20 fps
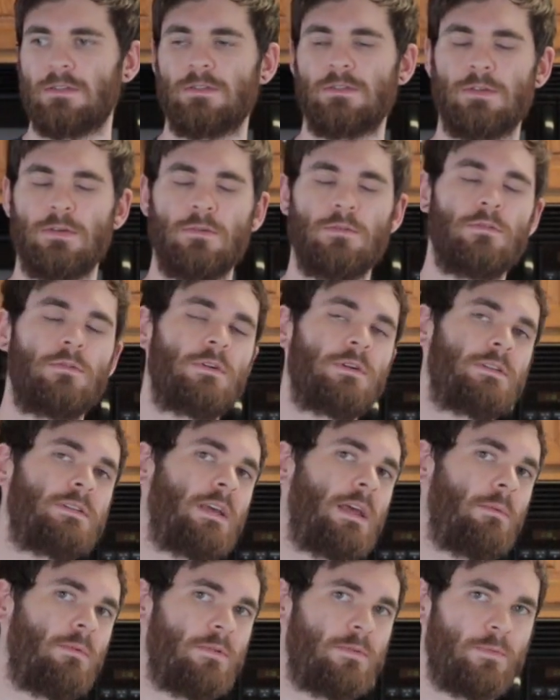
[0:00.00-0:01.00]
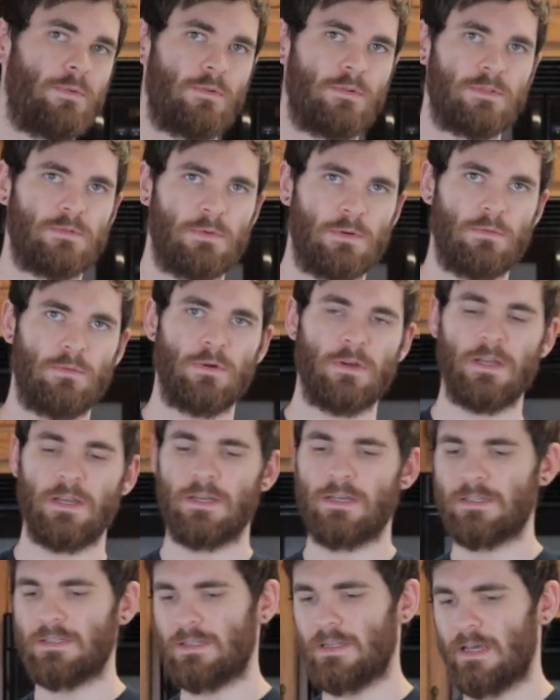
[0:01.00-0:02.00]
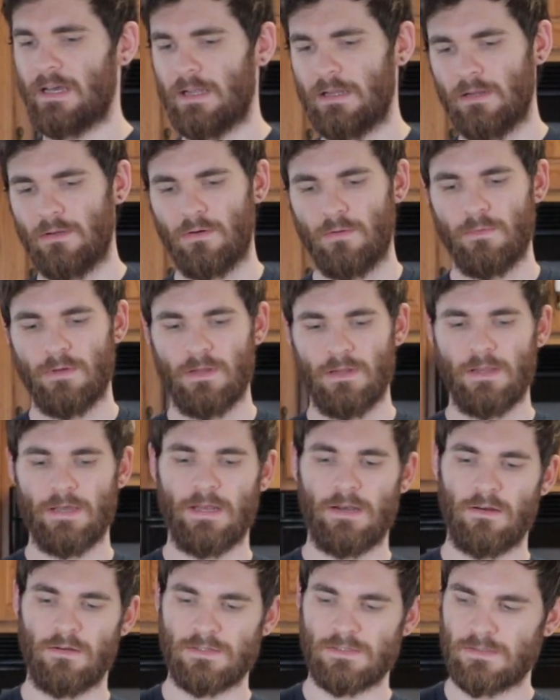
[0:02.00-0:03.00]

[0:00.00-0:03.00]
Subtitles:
2 tablespoons, but we'll get into that a little bit later.